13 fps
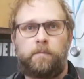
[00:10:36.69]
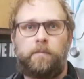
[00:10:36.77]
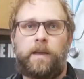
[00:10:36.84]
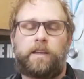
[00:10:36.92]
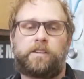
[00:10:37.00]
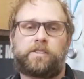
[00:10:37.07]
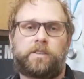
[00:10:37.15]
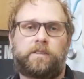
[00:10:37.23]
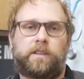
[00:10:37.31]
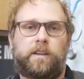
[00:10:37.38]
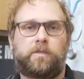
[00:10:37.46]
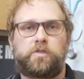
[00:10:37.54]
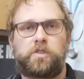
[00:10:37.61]
making sure
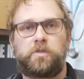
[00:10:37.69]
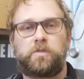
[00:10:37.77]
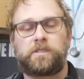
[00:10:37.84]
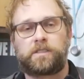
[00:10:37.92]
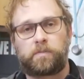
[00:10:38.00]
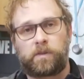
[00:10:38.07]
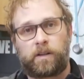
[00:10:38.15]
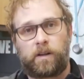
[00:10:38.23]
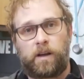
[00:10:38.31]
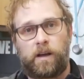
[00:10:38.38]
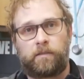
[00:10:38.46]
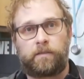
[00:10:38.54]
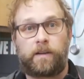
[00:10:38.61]
they don't chew the splint
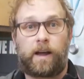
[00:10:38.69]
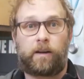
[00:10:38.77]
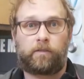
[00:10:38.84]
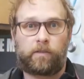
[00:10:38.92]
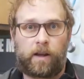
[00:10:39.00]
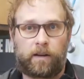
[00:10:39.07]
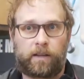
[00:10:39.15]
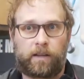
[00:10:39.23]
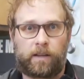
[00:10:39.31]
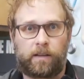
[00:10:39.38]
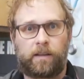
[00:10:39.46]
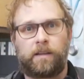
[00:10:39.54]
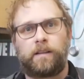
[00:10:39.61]
off, not
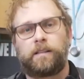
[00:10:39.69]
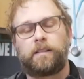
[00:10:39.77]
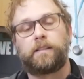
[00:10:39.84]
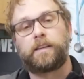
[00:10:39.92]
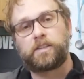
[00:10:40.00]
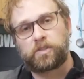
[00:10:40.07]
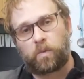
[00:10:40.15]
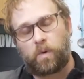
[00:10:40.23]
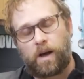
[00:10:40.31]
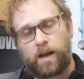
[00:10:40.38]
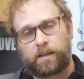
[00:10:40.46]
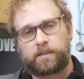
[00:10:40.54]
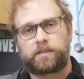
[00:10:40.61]
running, leash
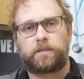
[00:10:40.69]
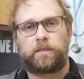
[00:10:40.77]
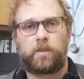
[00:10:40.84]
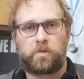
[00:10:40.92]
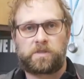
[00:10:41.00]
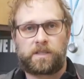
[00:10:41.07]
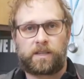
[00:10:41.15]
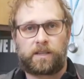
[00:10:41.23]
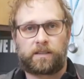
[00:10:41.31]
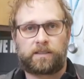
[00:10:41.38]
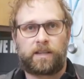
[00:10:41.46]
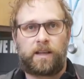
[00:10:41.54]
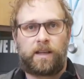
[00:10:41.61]
walks, those
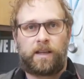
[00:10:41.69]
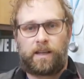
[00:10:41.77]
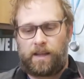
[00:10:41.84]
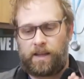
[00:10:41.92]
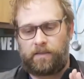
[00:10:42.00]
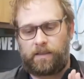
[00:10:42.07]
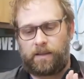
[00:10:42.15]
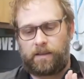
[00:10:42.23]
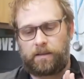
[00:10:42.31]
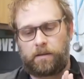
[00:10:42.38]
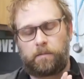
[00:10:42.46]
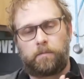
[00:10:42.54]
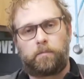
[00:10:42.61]
things. And
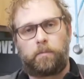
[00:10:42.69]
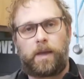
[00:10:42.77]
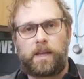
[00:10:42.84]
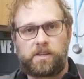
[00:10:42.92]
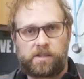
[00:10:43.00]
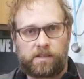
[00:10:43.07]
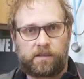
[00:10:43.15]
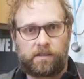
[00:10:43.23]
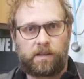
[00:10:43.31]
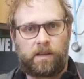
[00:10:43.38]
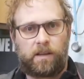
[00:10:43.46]
then patient.